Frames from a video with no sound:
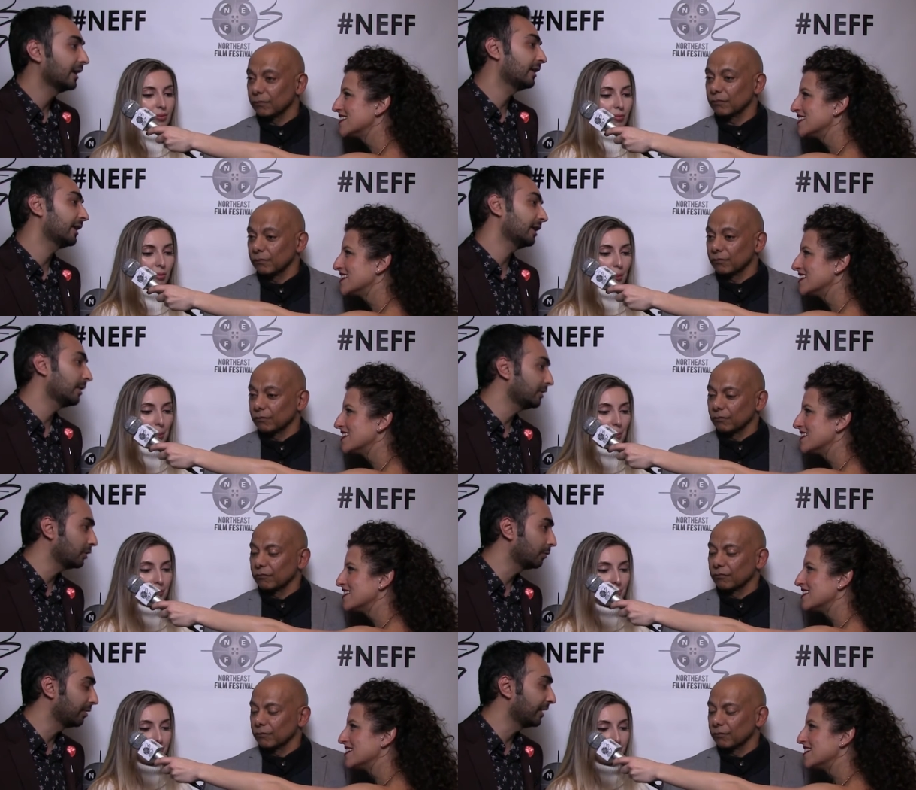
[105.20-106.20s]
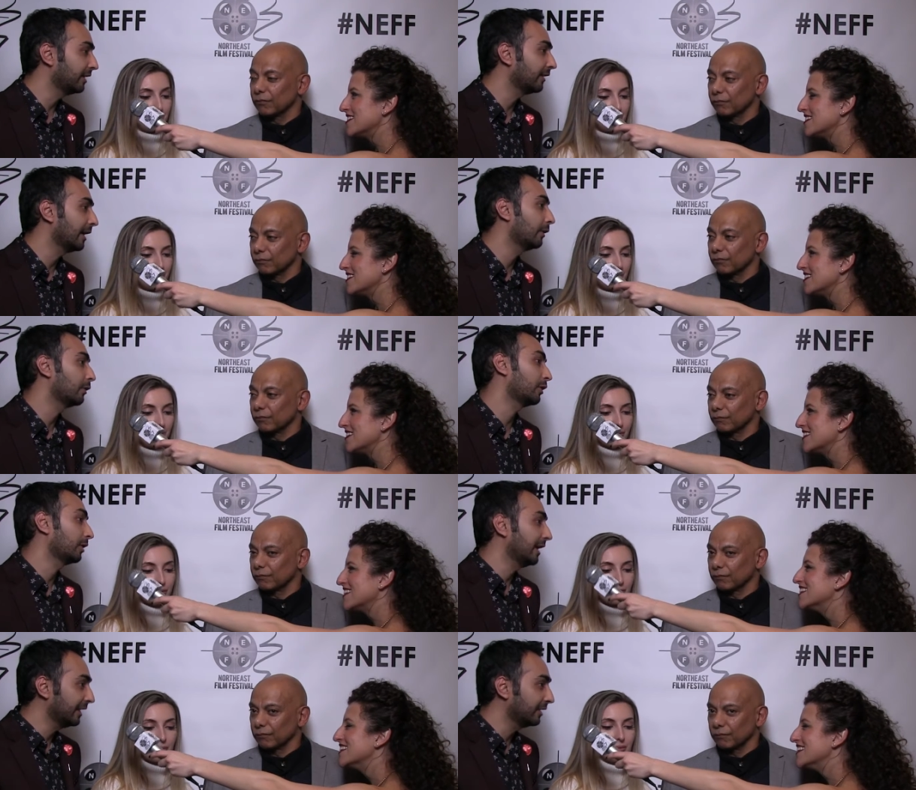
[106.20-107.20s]
Speaker 1: kind of like coming to a playground
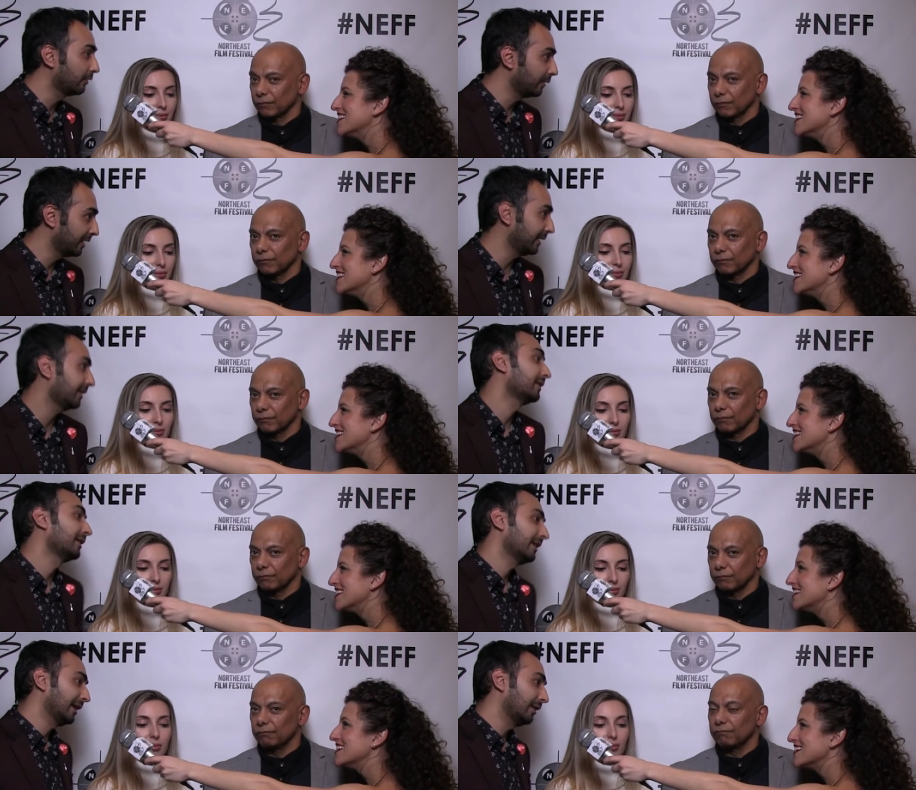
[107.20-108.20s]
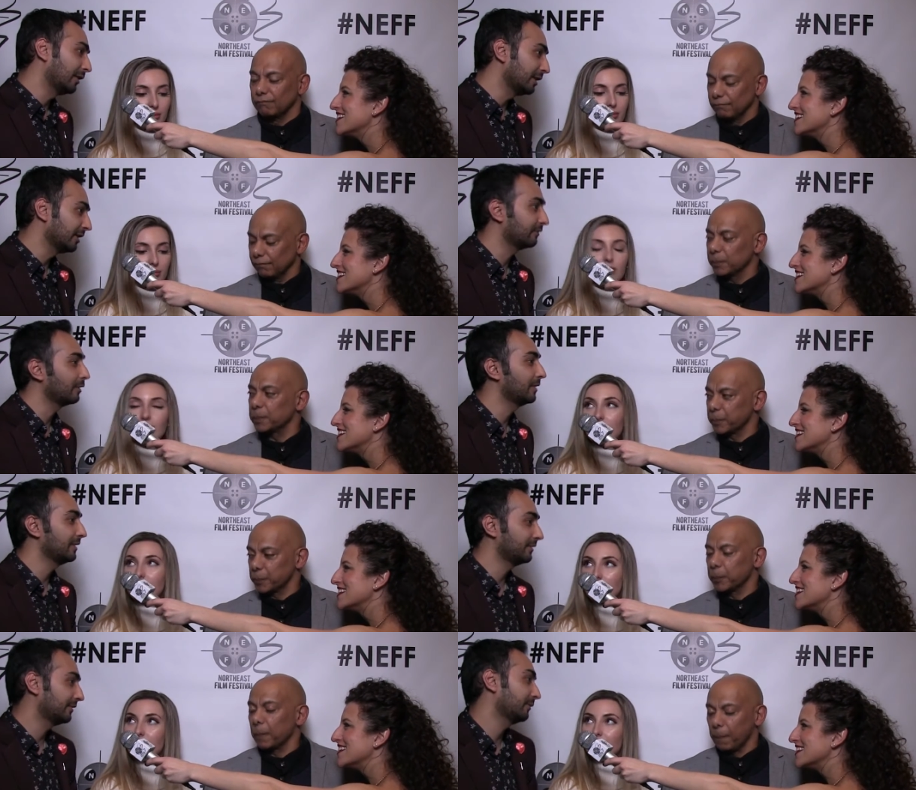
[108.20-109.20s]
or getting in the ring and learning from
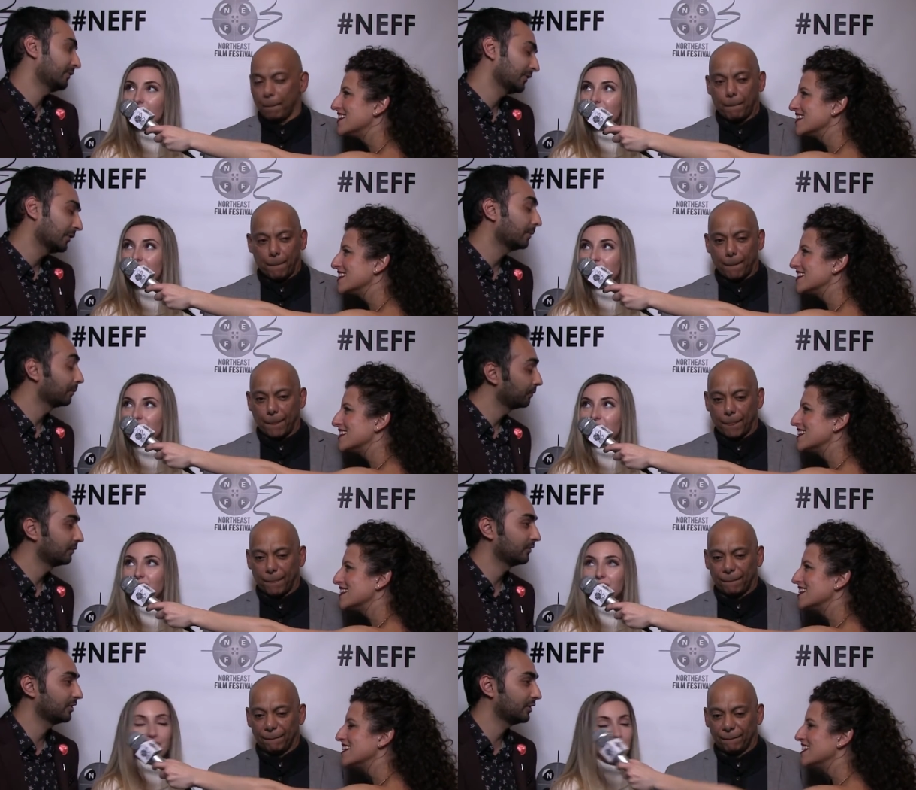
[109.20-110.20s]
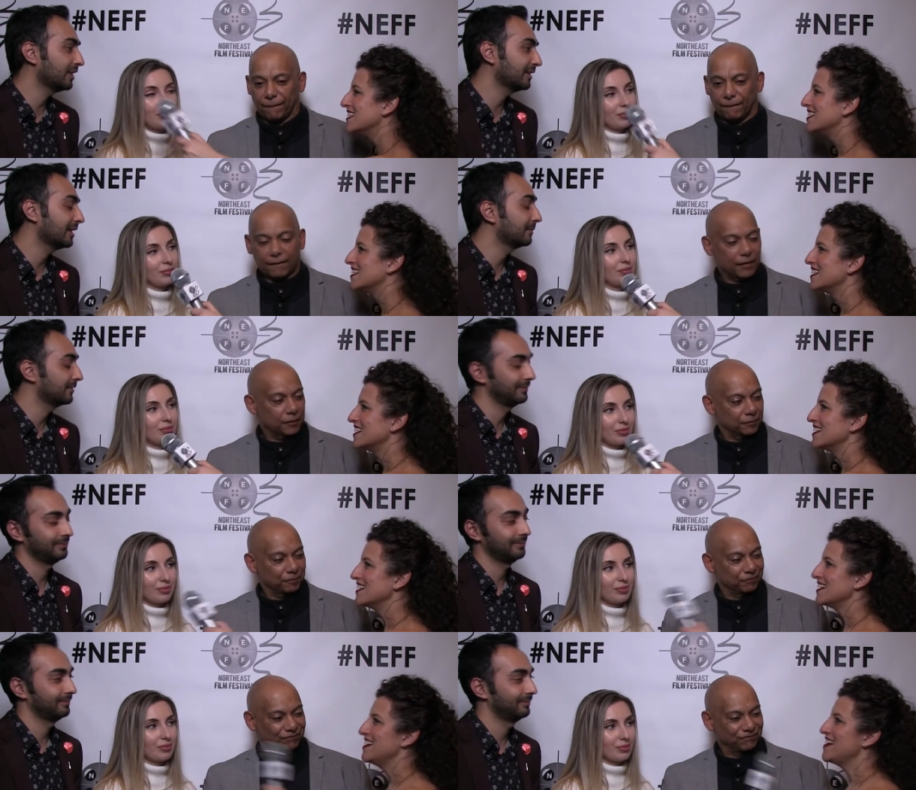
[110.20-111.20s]
it. So it's great times.
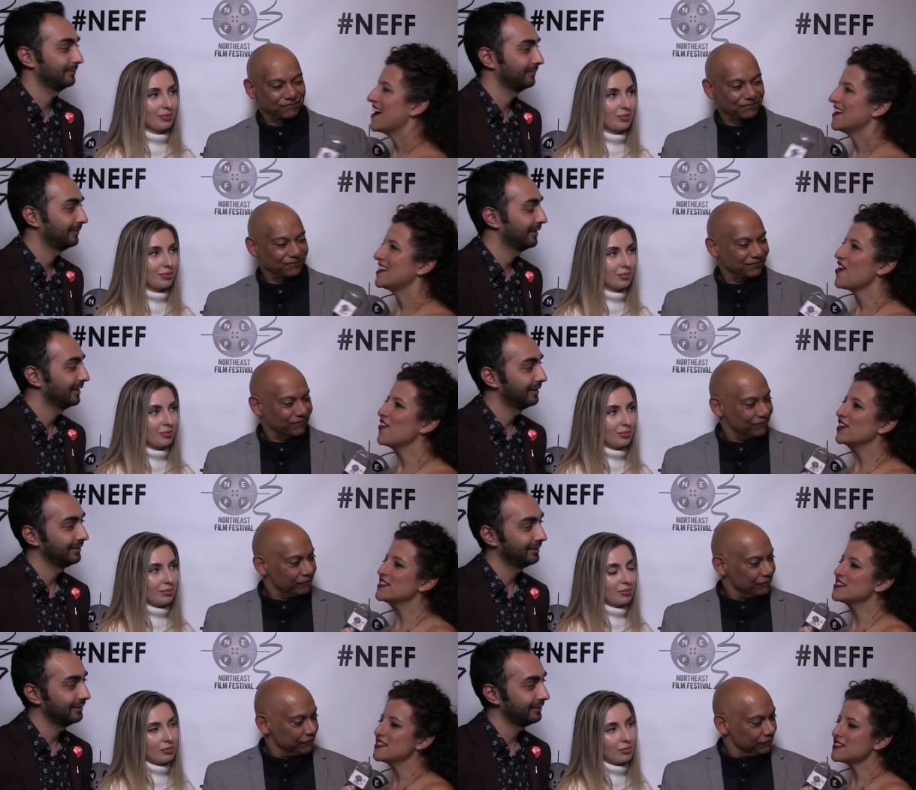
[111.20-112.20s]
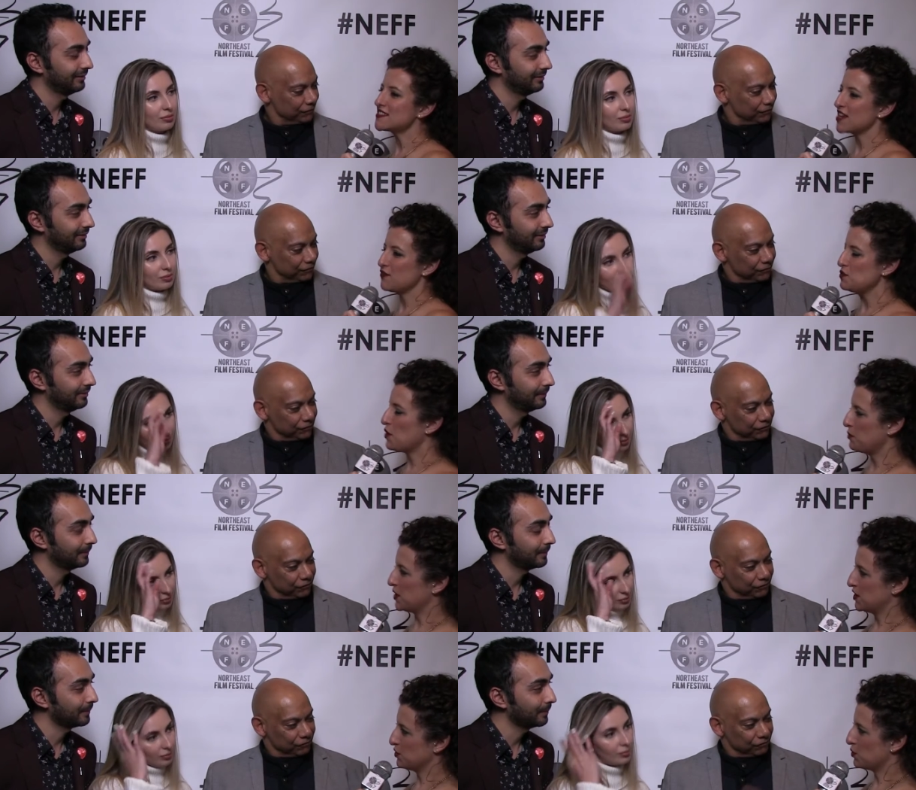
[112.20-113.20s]
Speaker 2: Yeah. Now, is this? Have you all
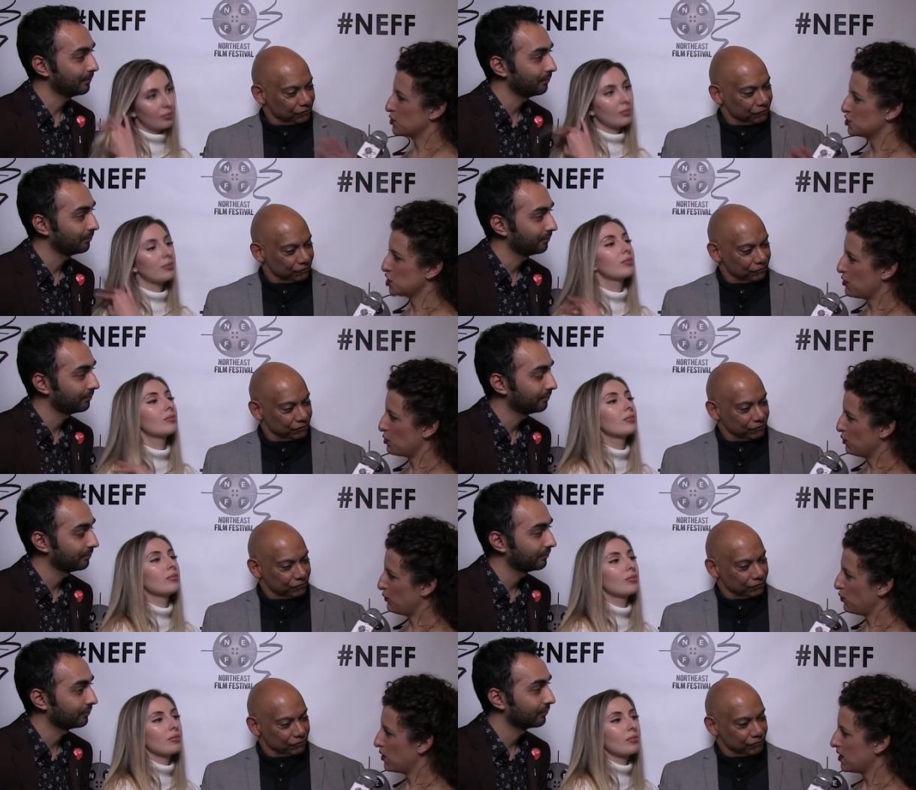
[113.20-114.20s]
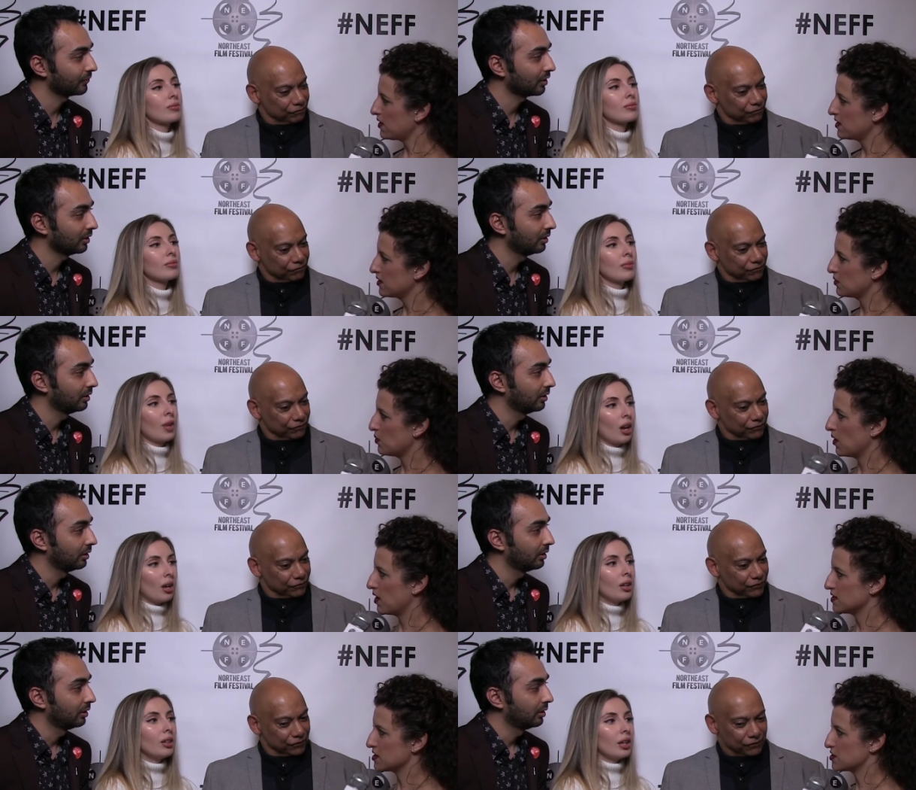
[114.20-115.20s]
been in the horror genre before?
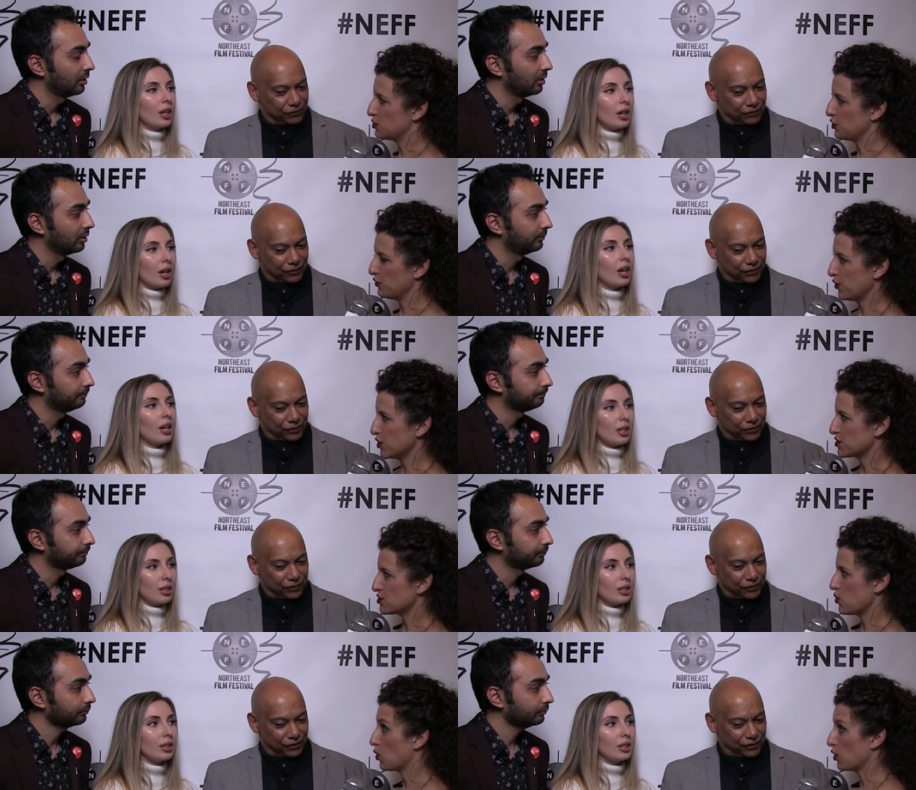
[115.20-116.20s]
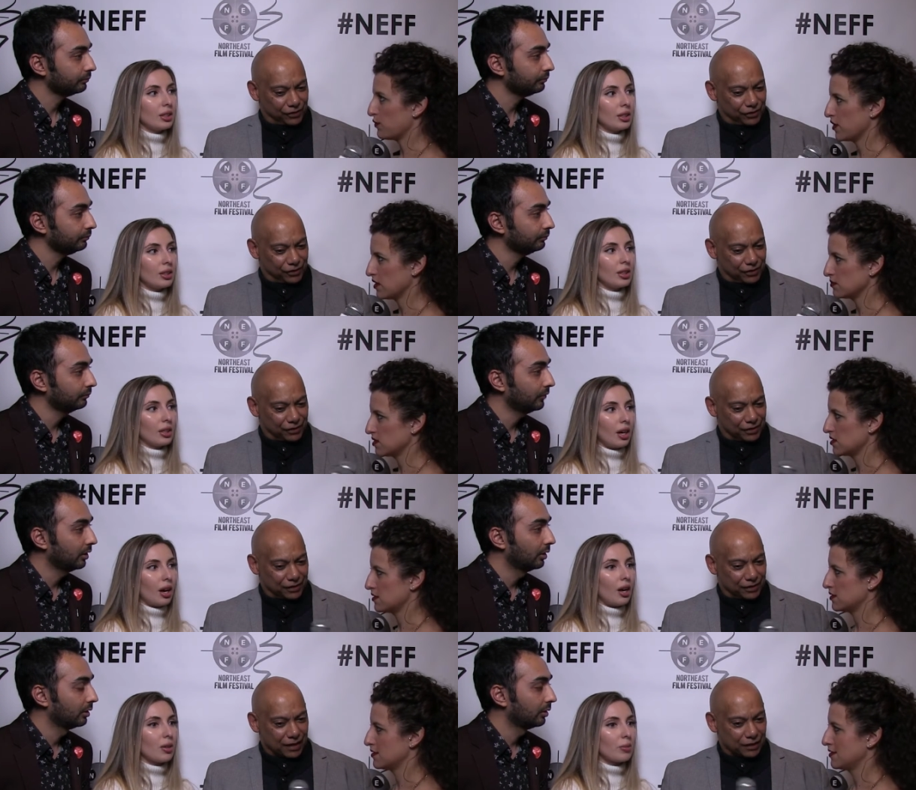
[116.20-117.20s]
or is this one of your first horror films?
Speaker 1: Um,